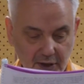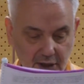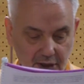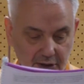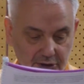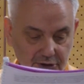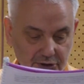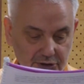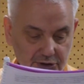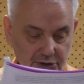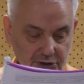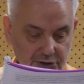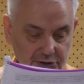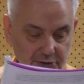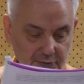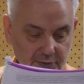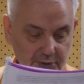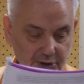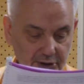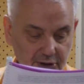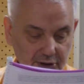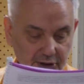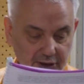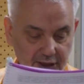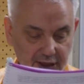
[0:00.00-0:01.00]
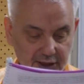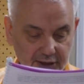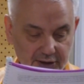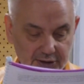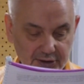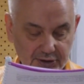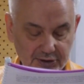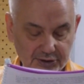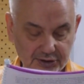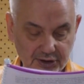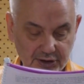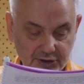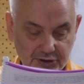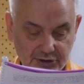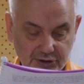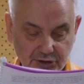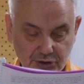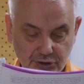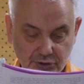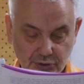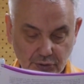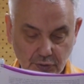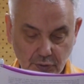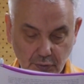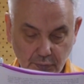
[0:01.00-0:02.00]
and it is very likely that
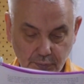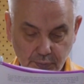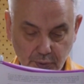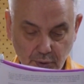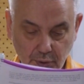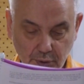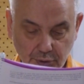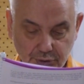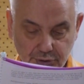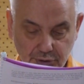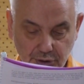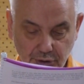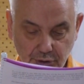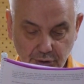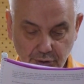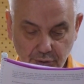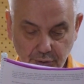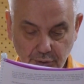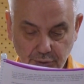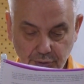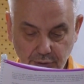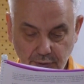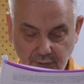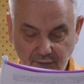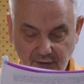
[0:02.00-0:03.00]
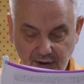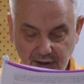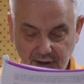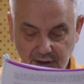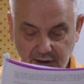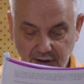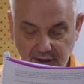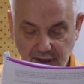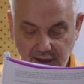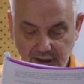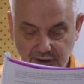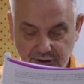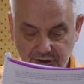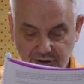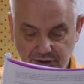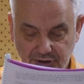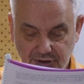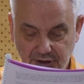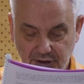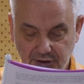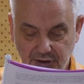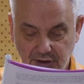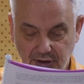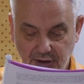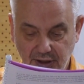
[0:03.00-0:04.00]
this group also includes very large
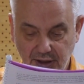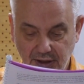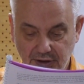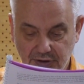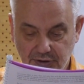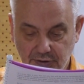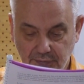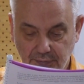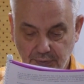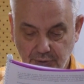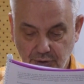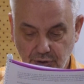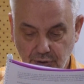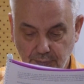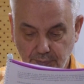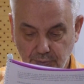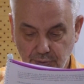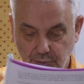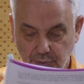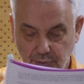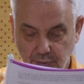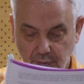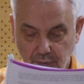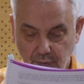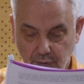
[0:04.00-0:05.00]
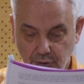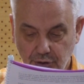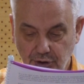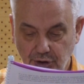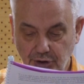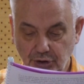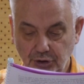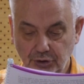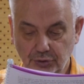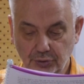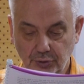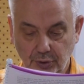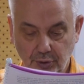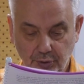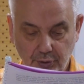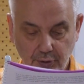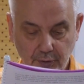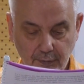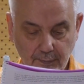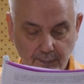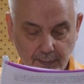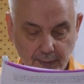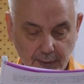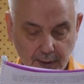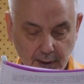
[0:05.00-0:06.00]
satellites of Neptune, Triton,
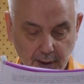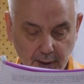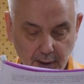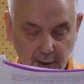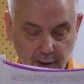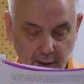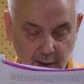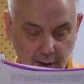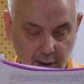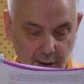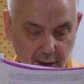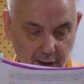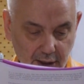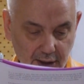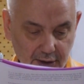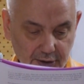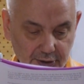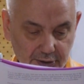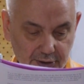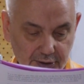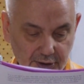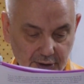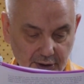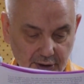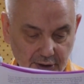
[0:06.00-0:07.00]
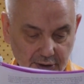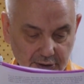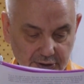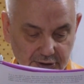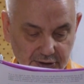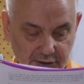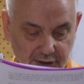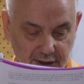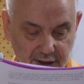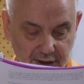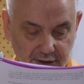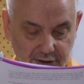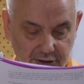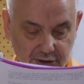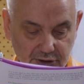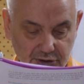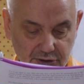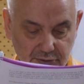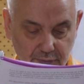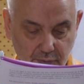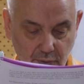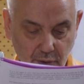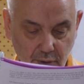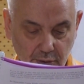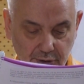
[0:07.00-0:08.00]
and a slightly
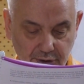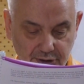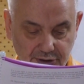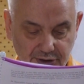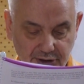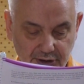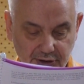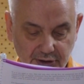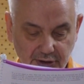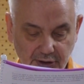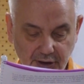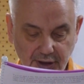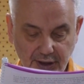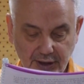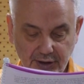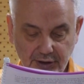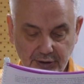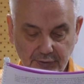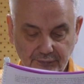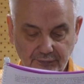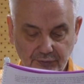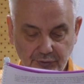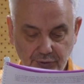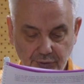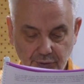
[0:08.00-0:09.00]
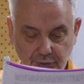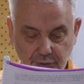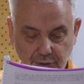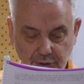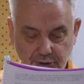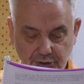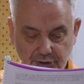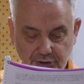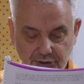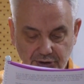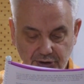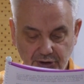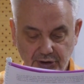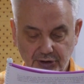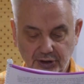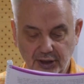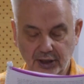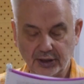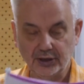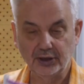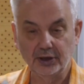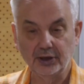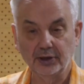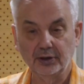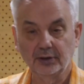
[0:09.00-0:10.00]
smaller satellite of Uranus,
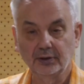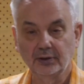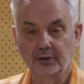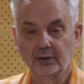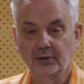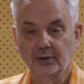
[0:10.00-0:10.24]
Titania.